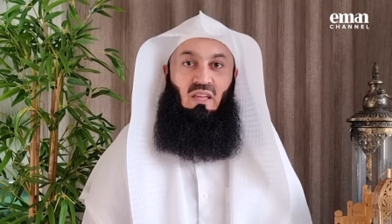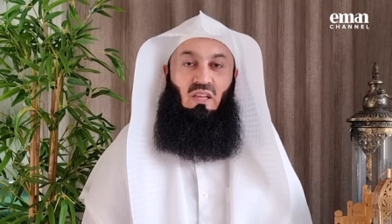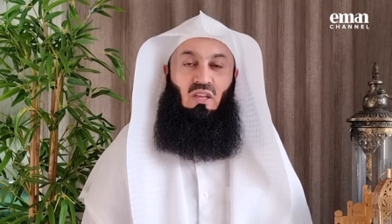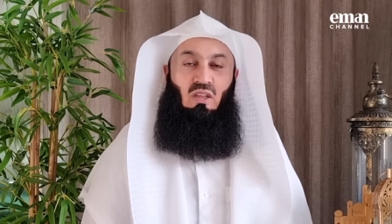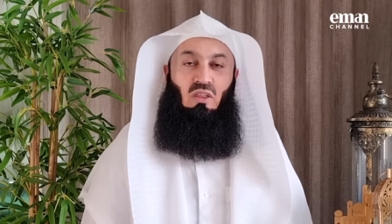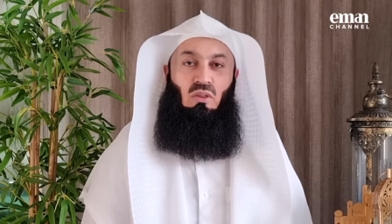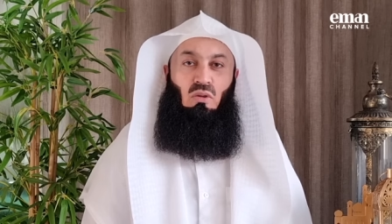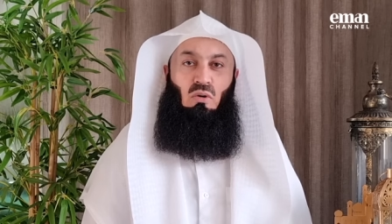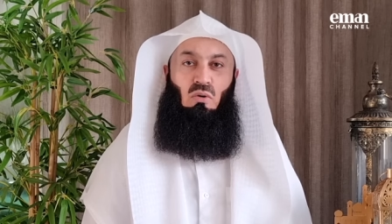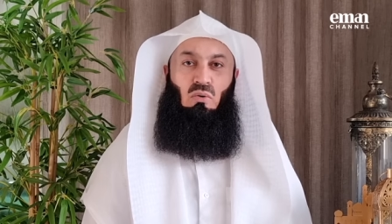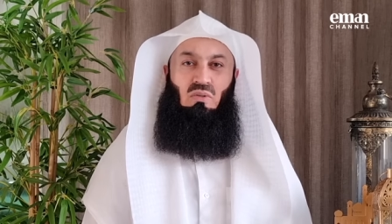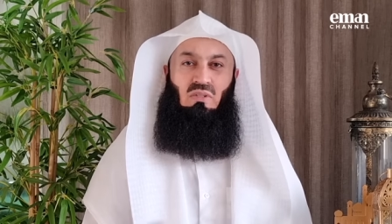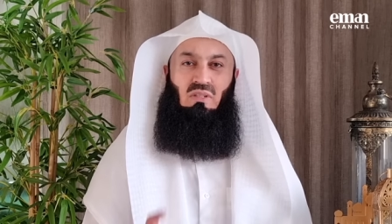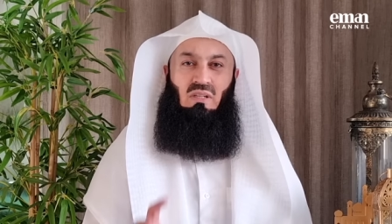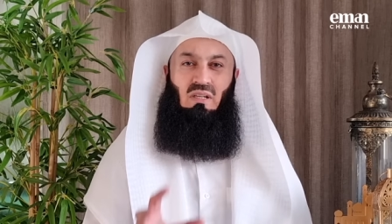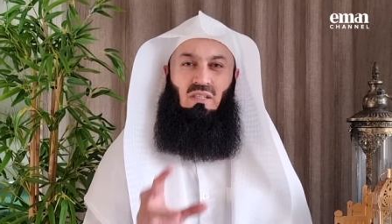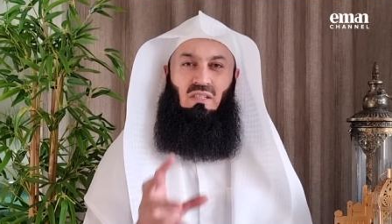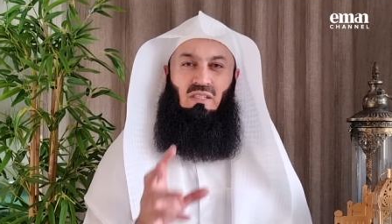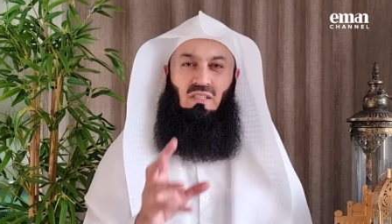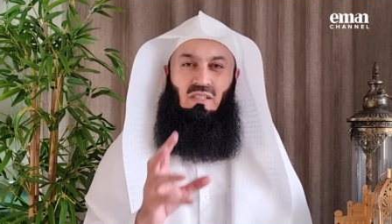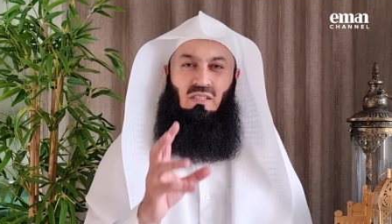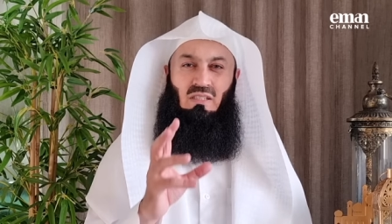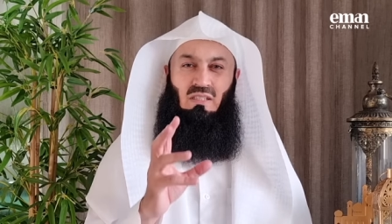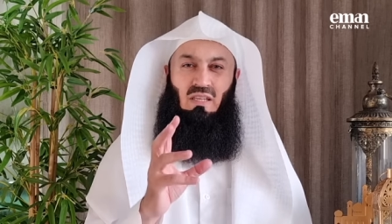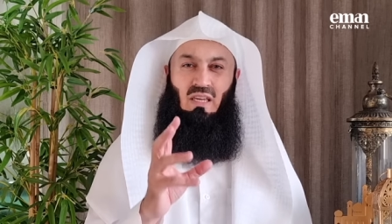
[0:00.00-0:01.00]
Those are
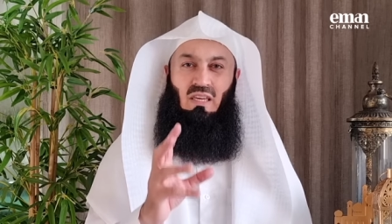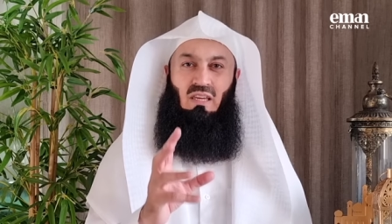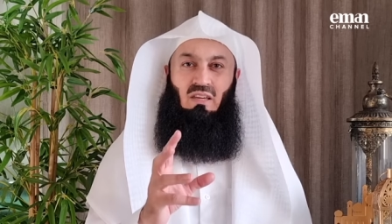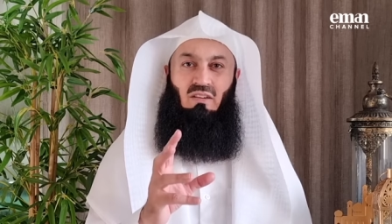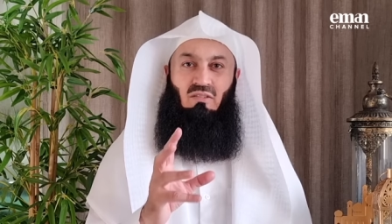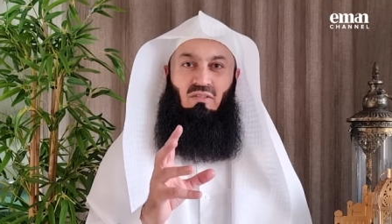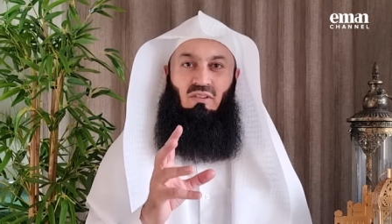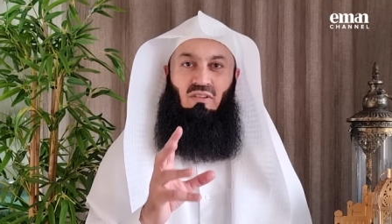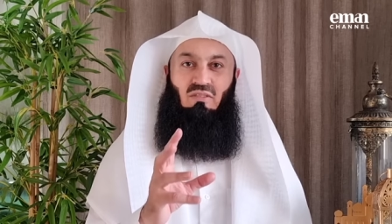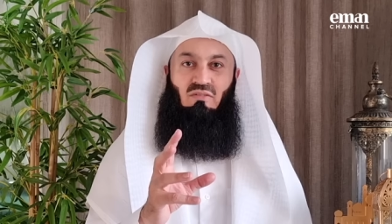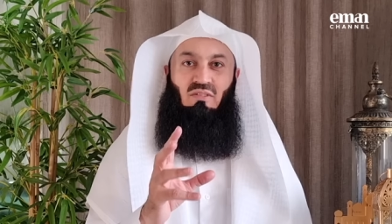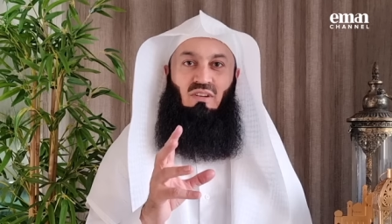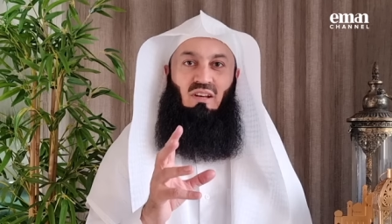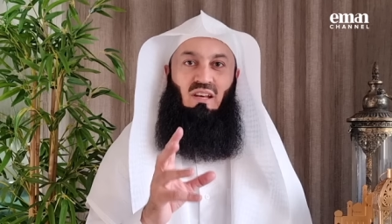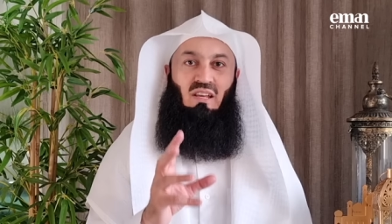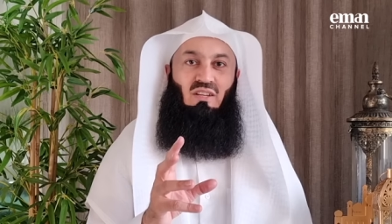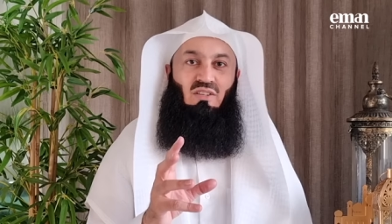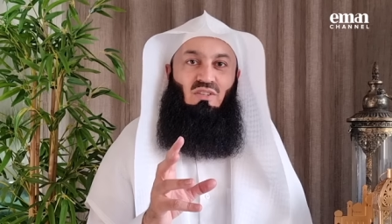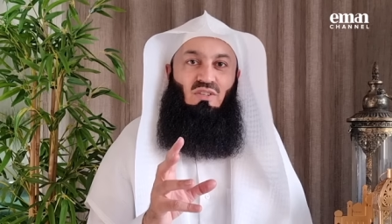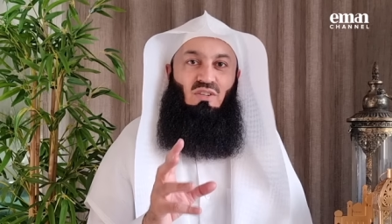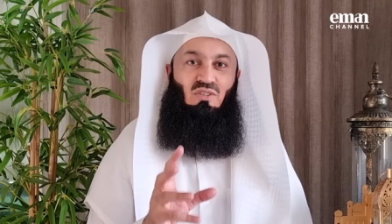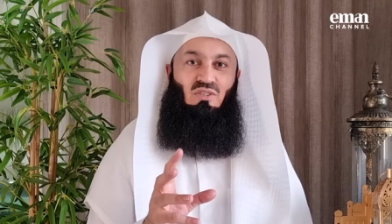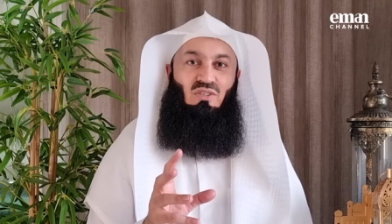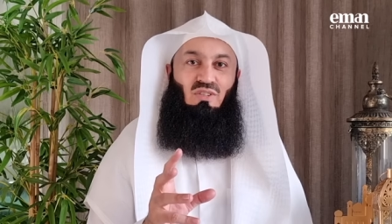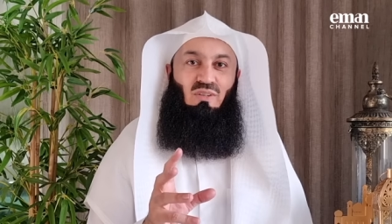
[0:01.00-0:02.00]
sacred
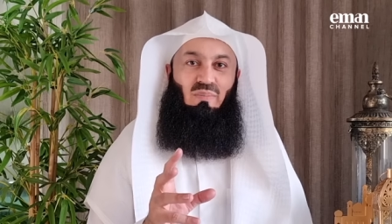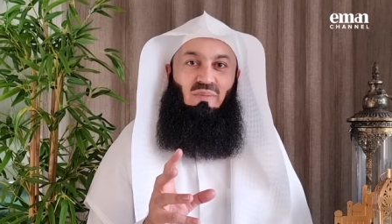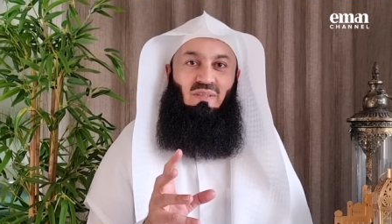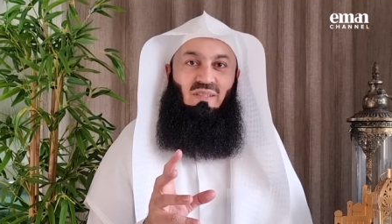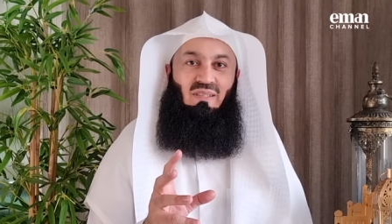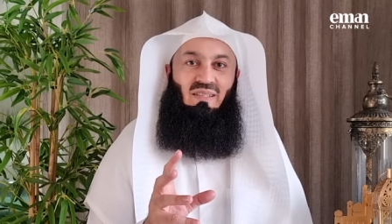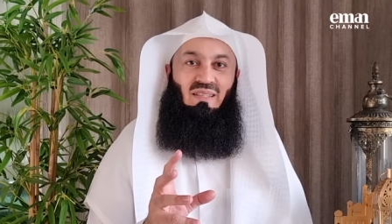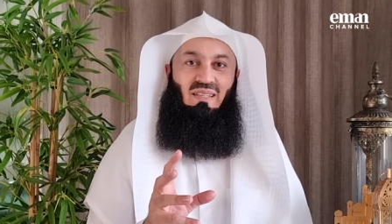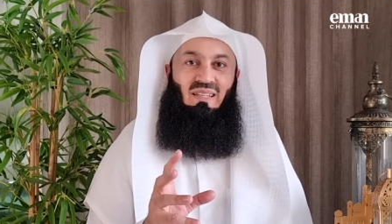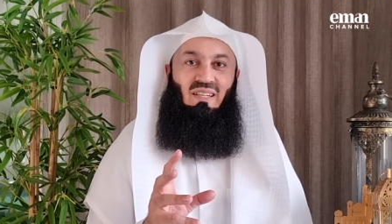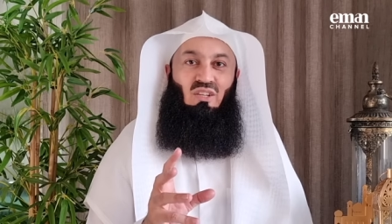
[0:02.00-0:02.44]
relationships